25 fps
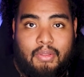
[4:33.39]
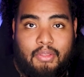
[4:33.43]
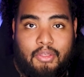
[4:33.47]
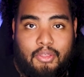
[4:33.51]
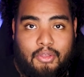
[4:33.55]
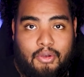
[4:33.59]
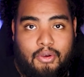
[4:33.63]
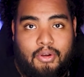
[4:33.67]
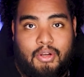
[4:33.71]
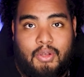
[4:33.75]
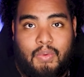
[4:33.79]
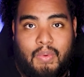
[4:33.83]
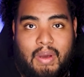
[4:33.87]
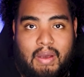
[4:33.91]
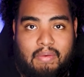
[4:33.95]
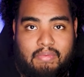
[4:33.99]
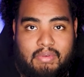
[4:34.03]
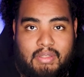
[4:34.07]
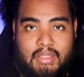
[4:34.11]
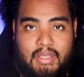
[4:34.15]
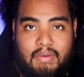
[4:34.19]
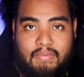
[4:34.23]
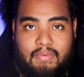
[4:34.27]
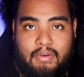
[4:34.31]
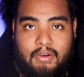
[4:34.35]
30 wide
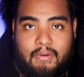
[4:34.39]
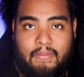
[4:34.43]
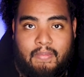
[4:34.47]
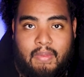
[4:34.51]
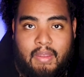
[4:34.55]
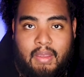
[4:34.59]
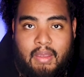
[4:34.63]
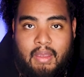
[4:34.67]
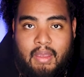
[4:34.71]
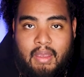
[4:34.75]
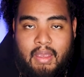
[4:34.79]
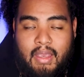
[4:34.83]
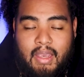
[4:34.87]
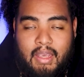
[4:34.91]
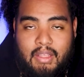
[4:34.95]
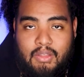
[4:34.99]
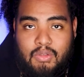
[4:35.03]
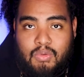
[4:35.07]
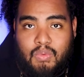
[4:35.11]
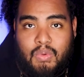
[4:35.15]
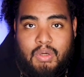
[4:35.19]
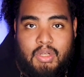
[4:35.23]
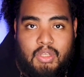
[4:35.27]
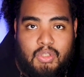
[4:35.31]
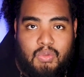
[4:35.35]
receiver in
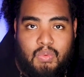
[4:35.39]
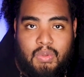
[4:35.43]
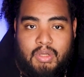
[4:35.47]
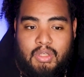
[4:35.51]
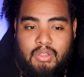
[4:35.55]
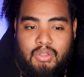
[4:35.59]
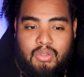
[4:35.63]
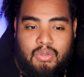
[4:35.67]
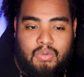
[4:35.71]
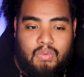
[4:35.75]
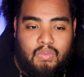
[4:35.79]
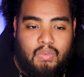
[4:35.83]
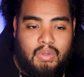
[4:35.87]
2022.